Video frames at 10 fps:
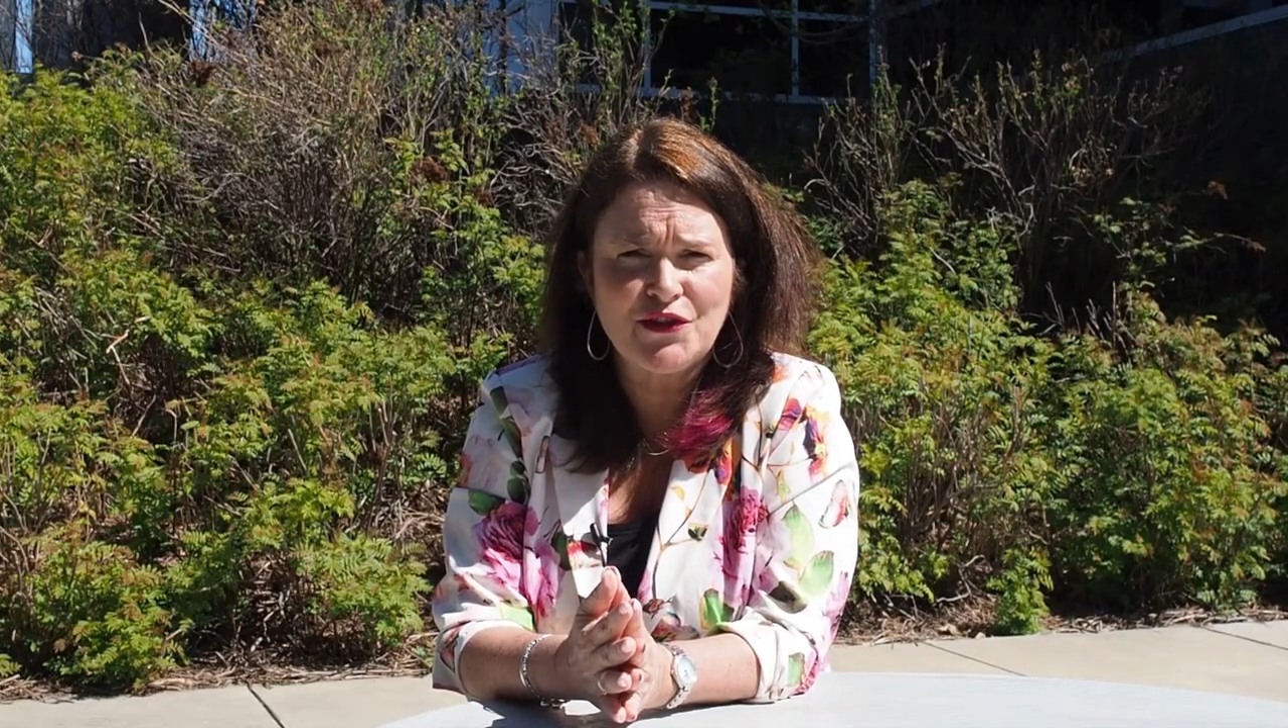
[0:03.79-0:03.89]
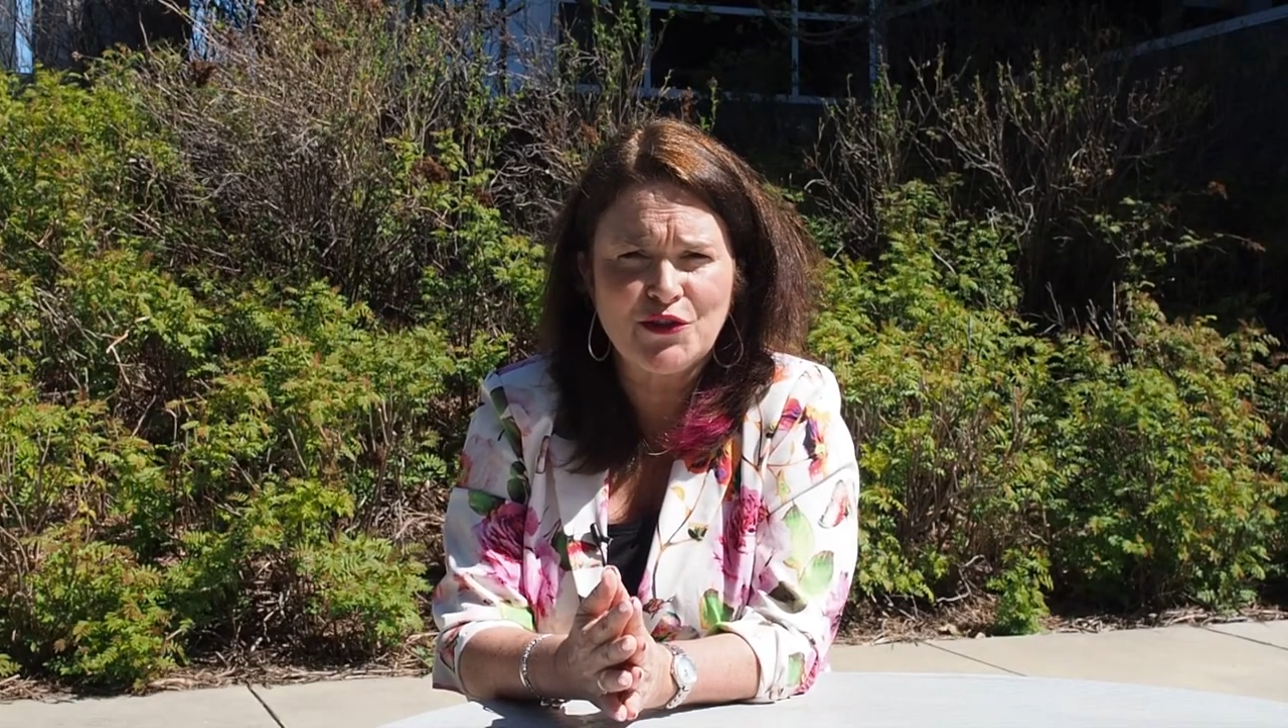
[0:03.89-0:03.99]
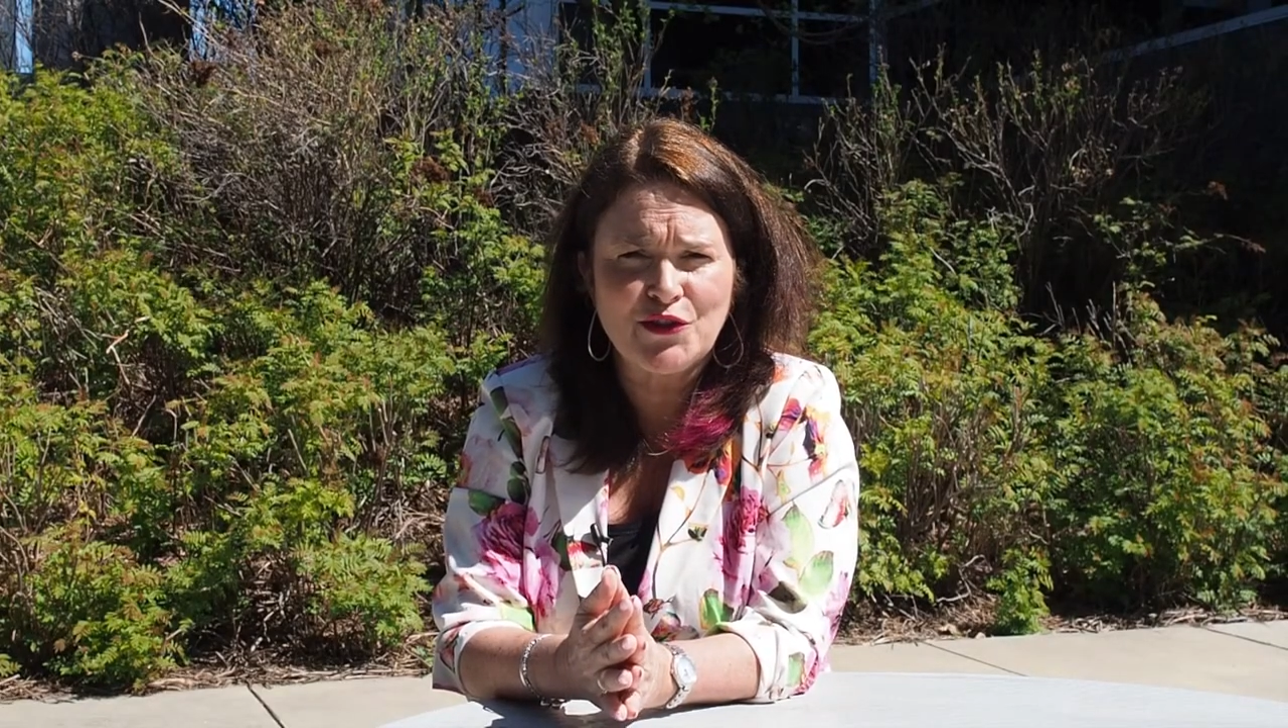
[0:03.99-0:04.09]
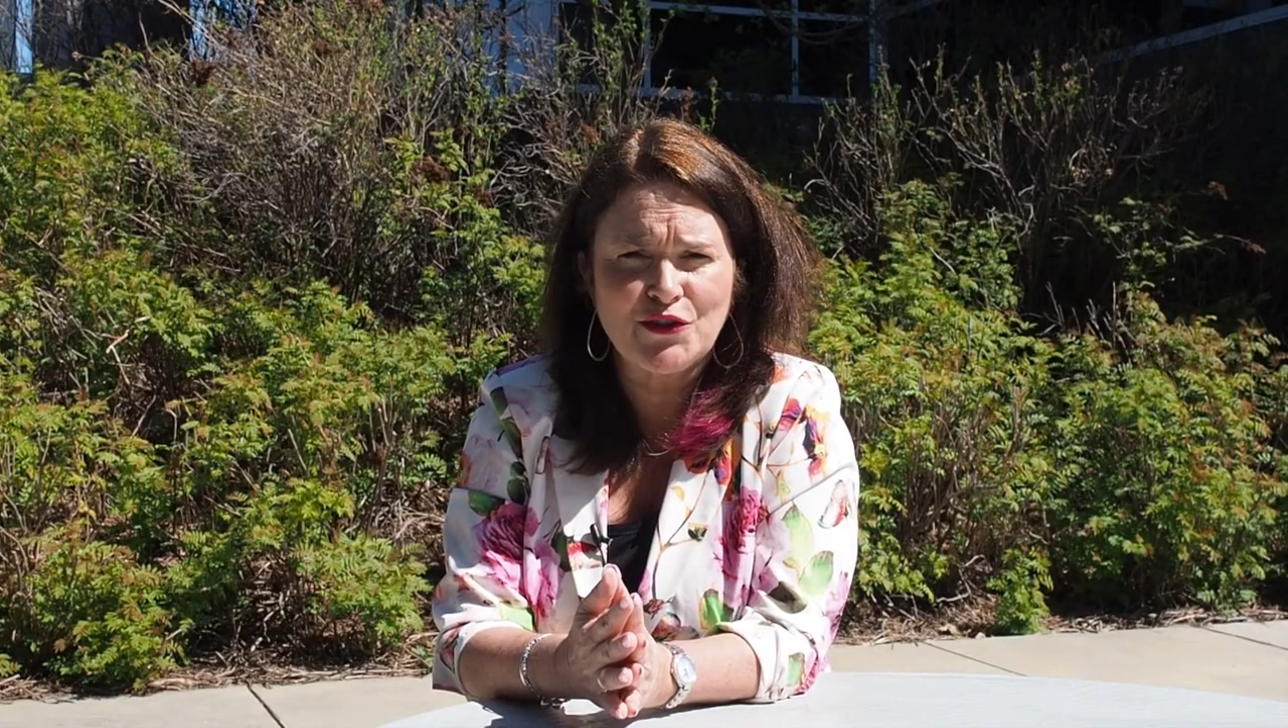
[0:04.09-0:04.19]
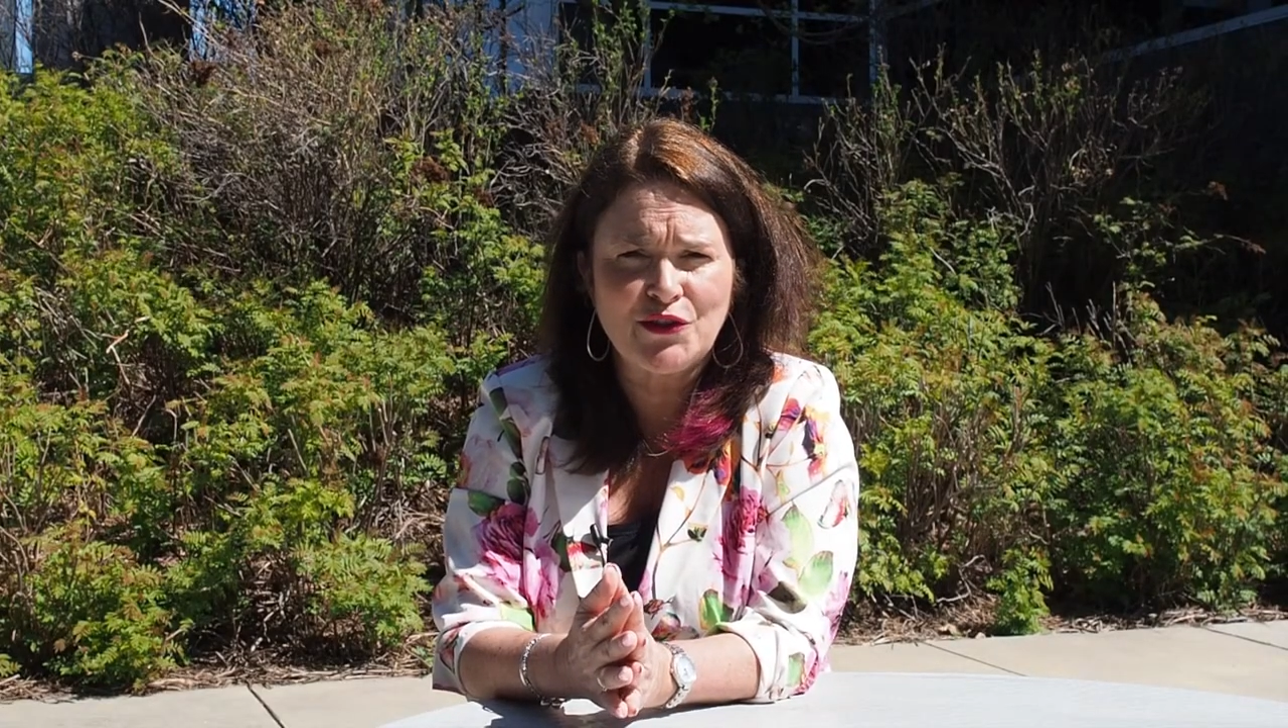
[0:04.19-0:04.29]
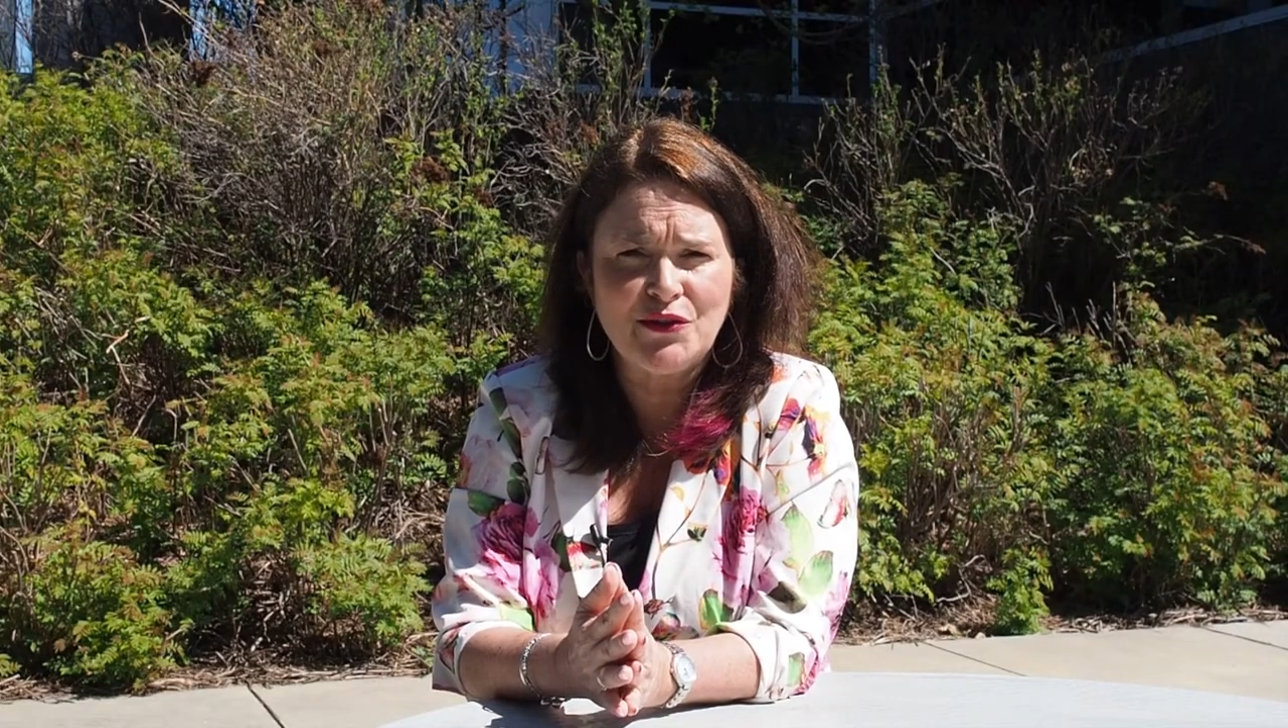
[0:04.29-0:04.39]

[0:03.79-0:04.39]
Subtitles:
Nurses